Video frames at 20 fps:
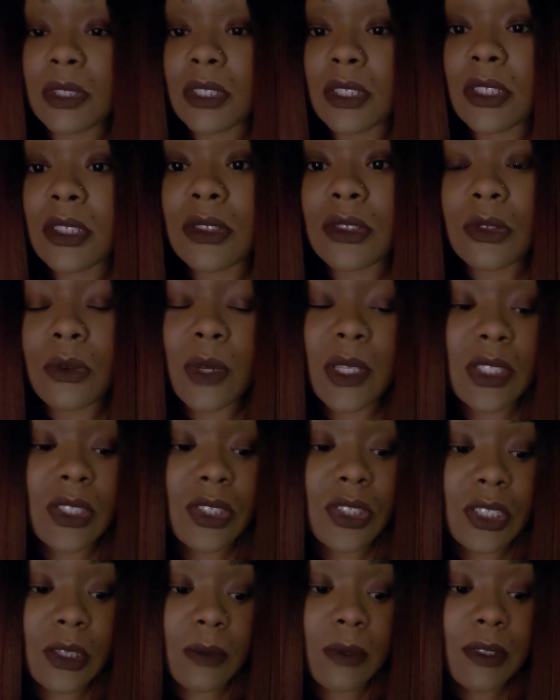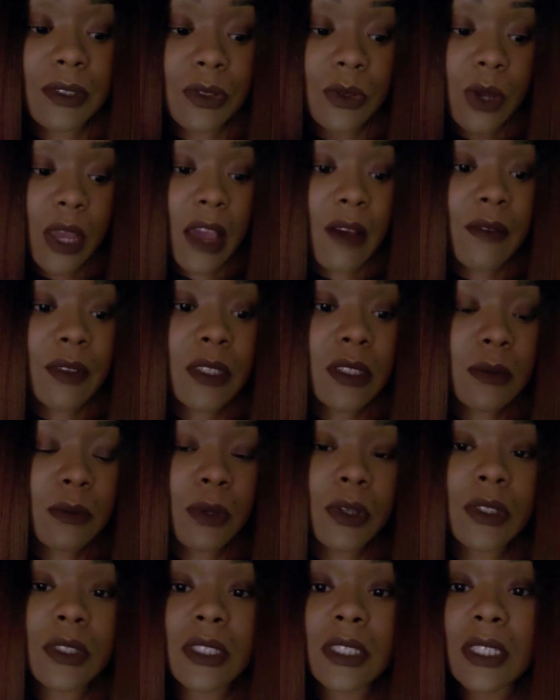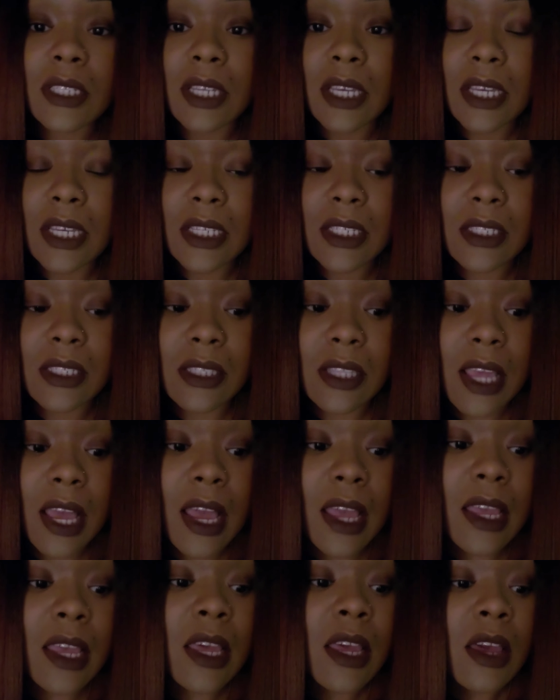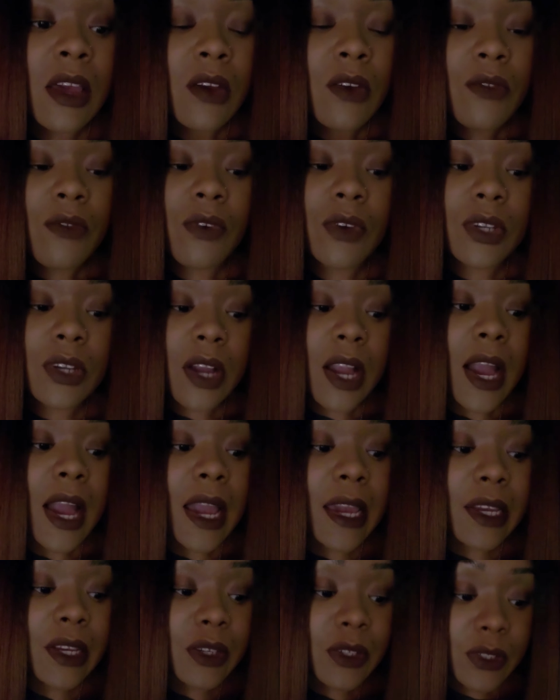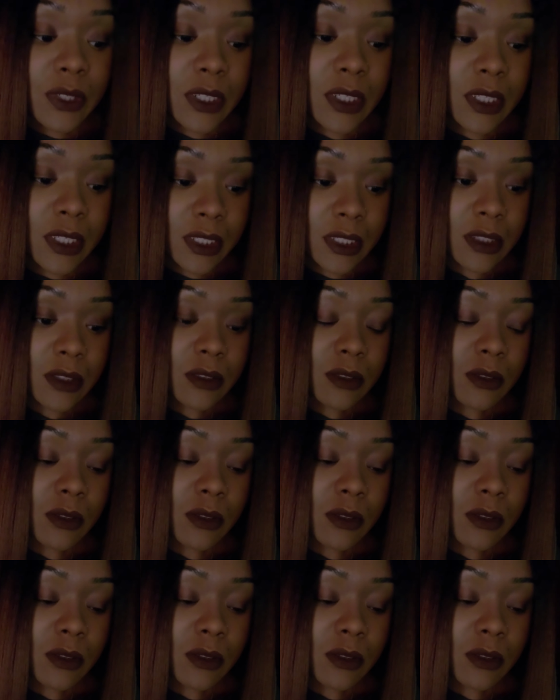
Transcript: this situationship that you have with this person is not for your higher good.